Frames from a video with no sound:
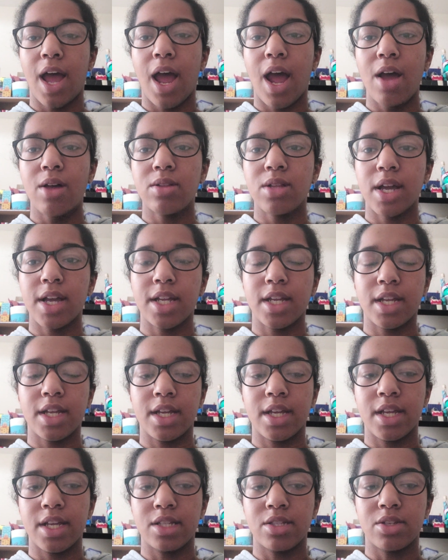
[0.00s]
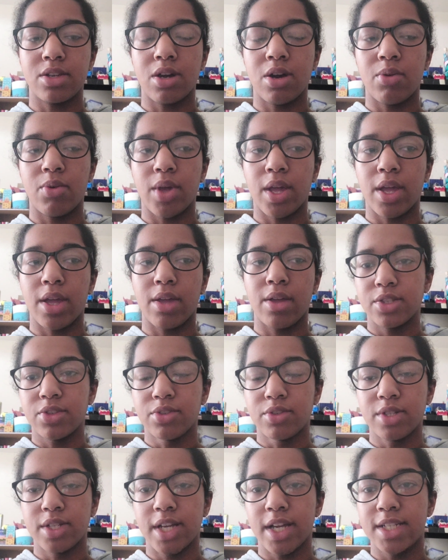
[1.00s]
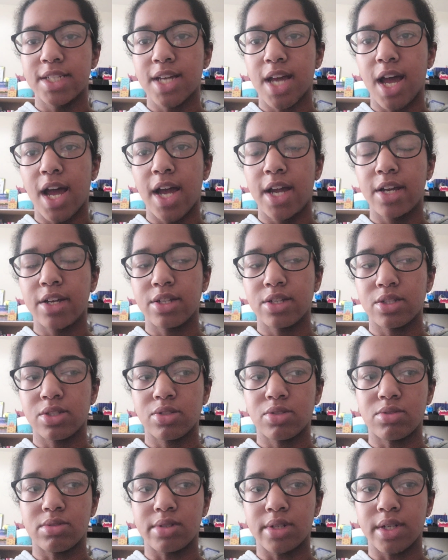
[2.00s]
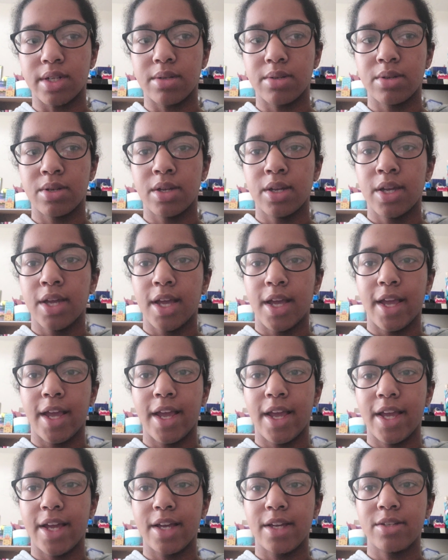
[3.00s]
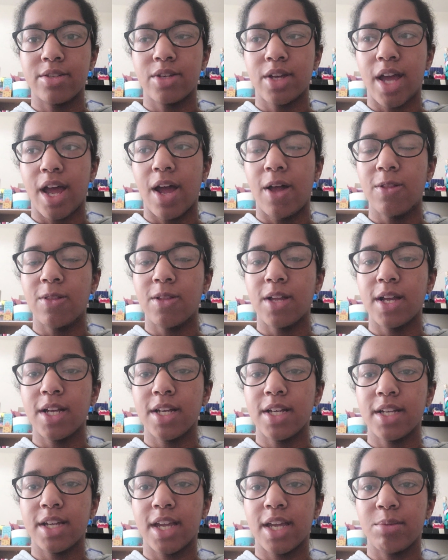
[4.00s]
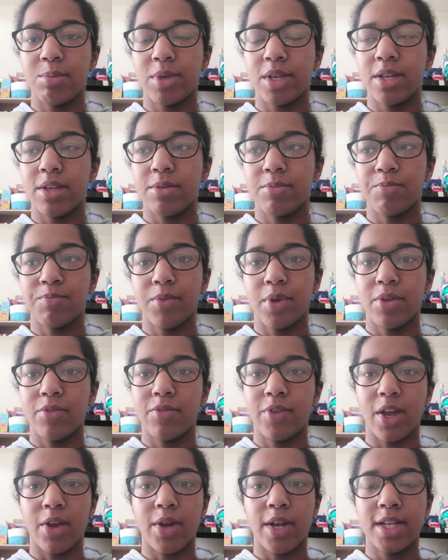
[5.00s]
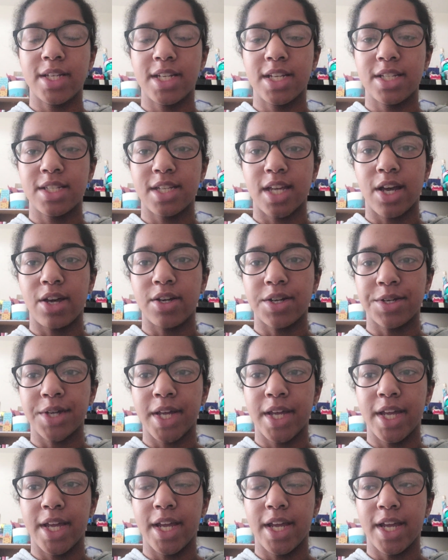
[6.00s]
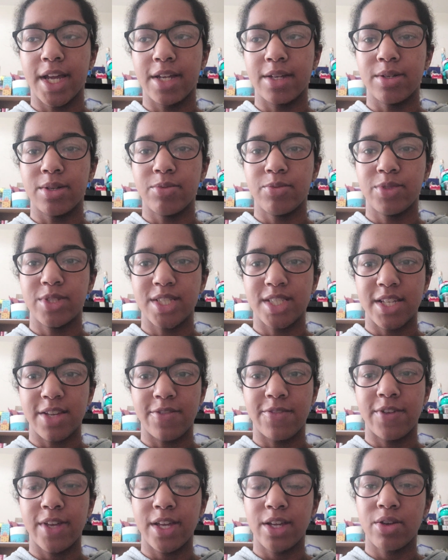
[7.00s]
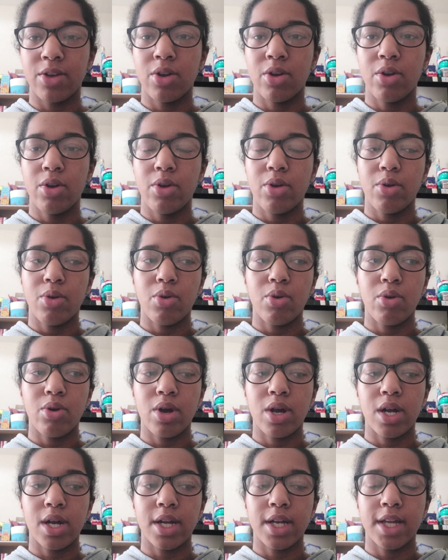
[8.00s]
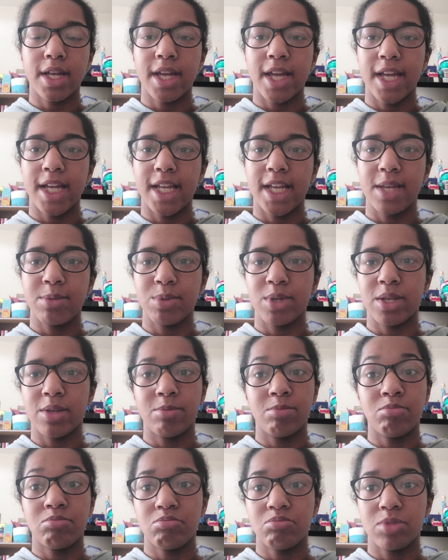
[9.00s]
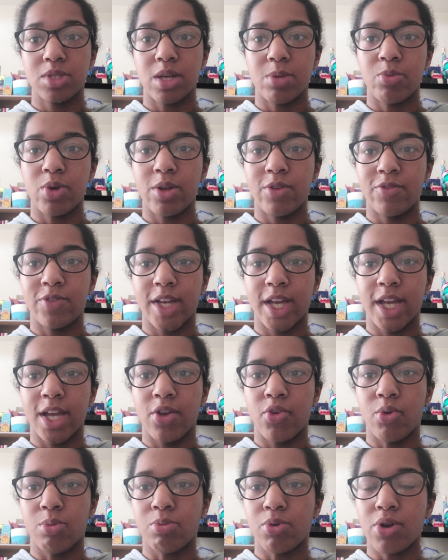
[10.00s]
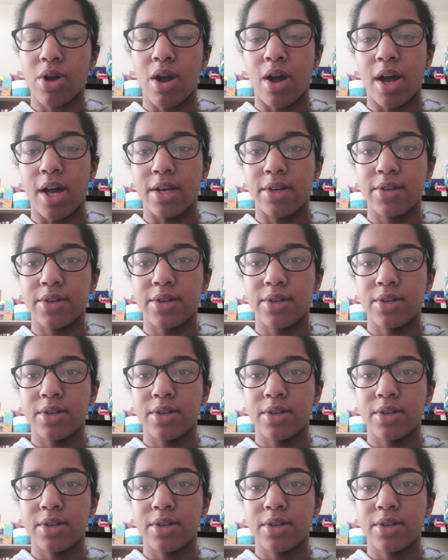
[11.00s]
Outlining is going through the entire story. And outlining can be very detailed and specific, or it can be somewhat vague or broad.